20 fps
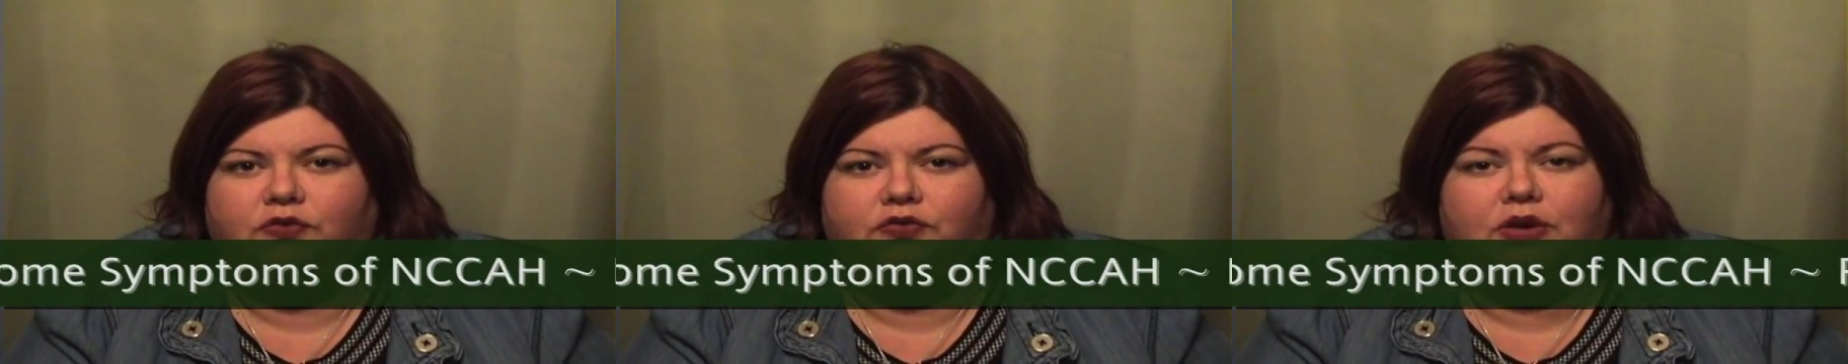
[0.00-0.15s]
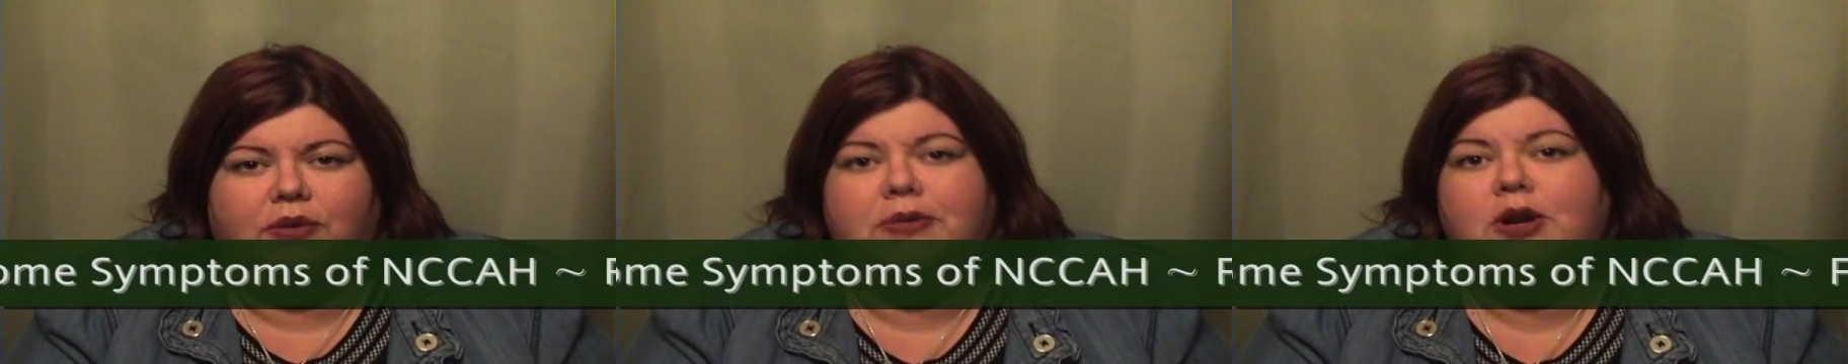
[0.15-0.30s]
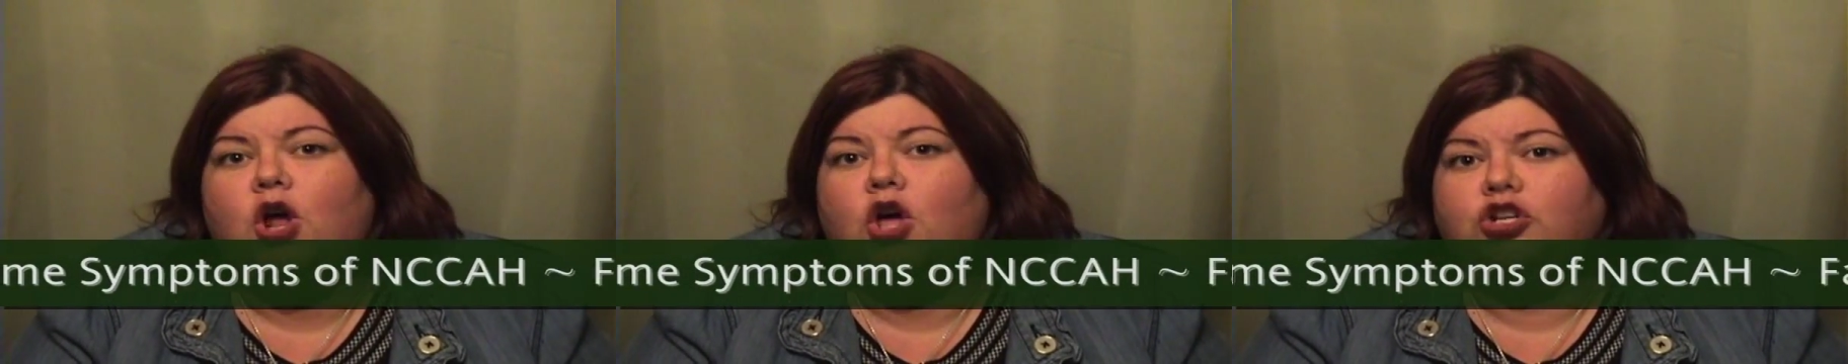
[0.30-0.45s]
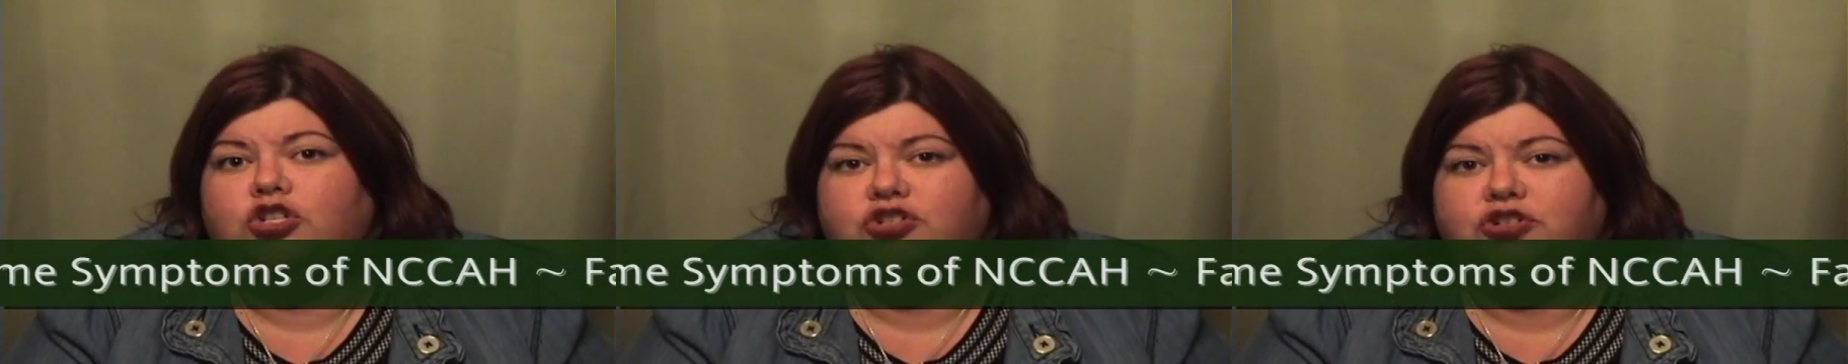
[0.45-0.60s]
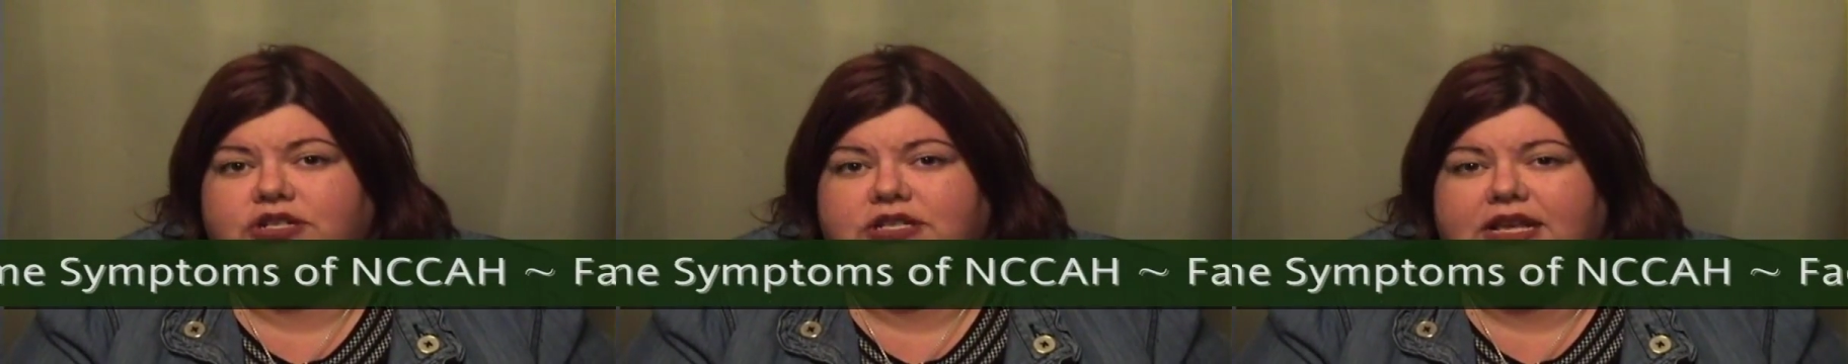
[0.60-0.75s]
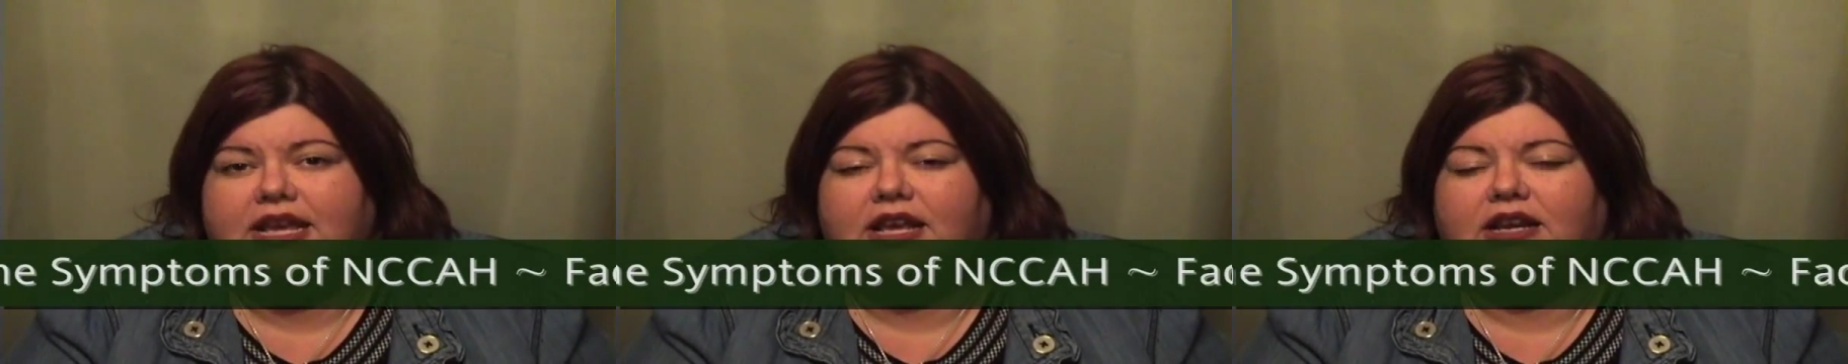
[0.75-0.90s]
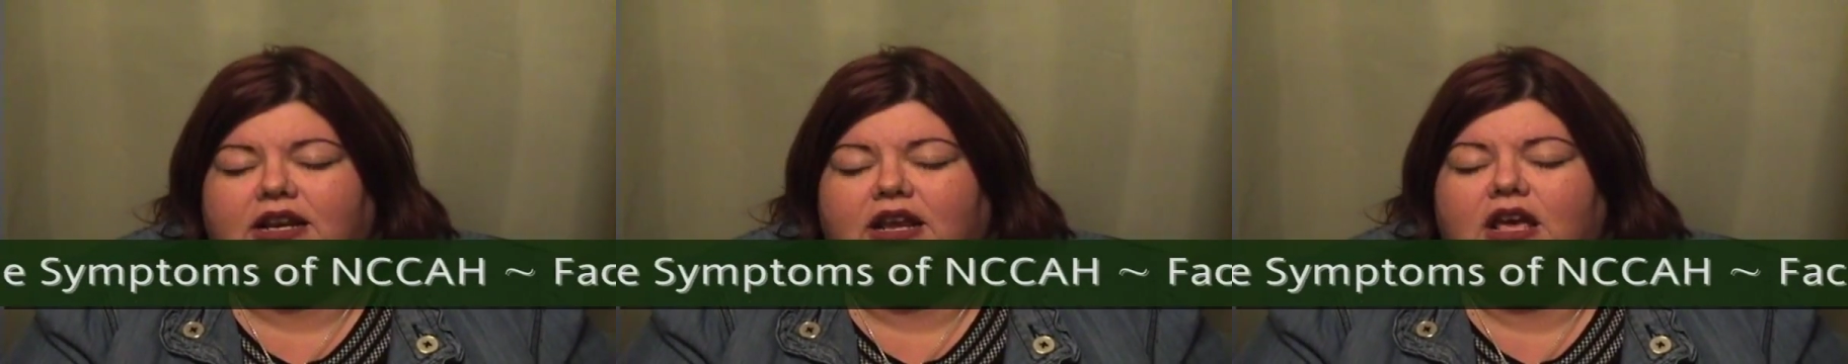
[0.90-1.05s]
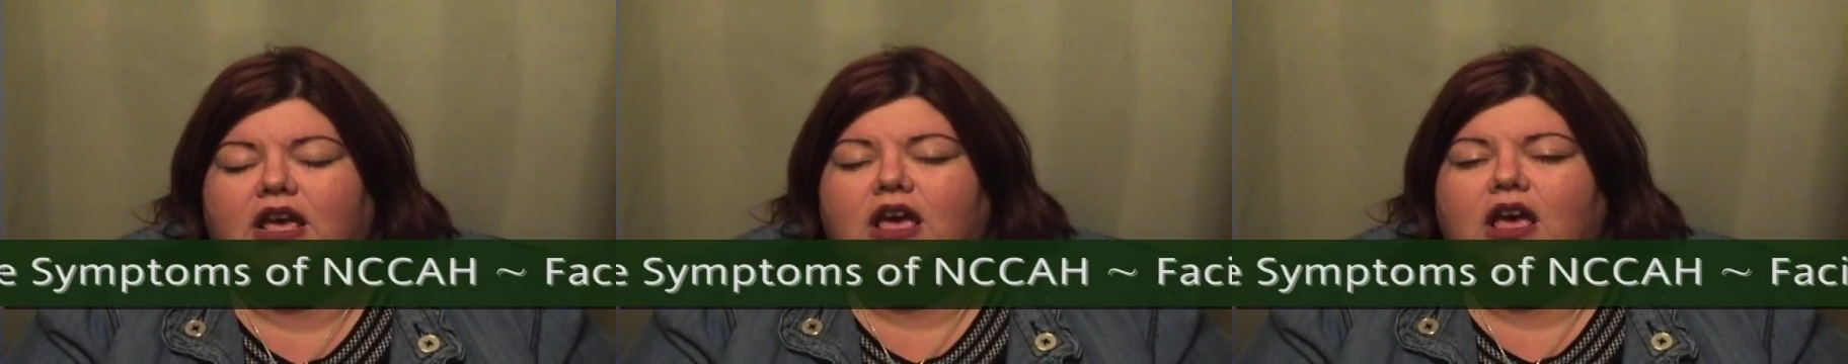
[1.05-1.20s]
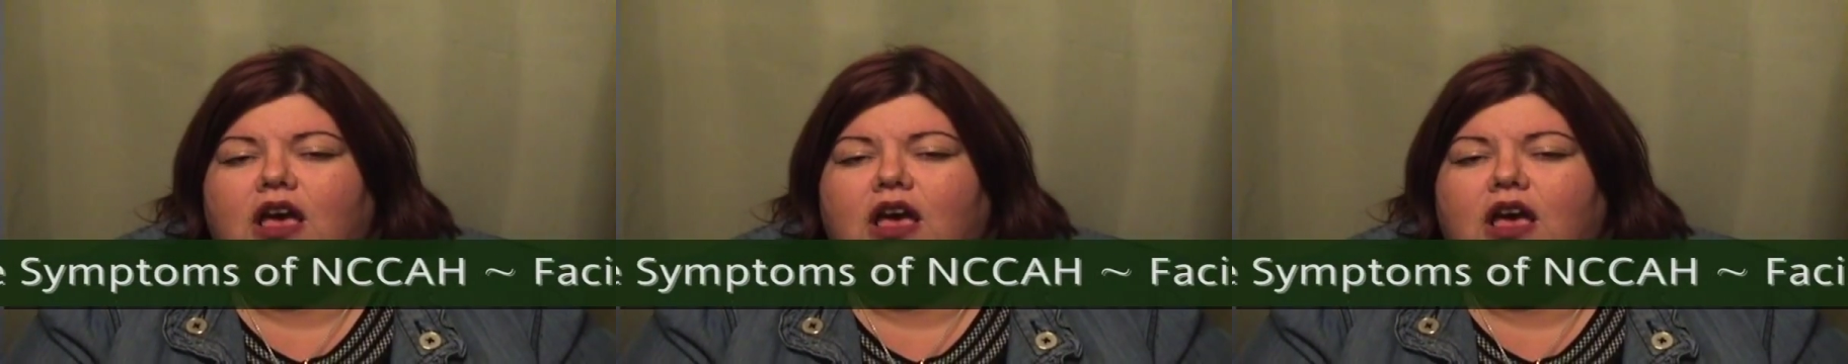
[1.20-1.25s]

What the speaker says: from an ultrasound.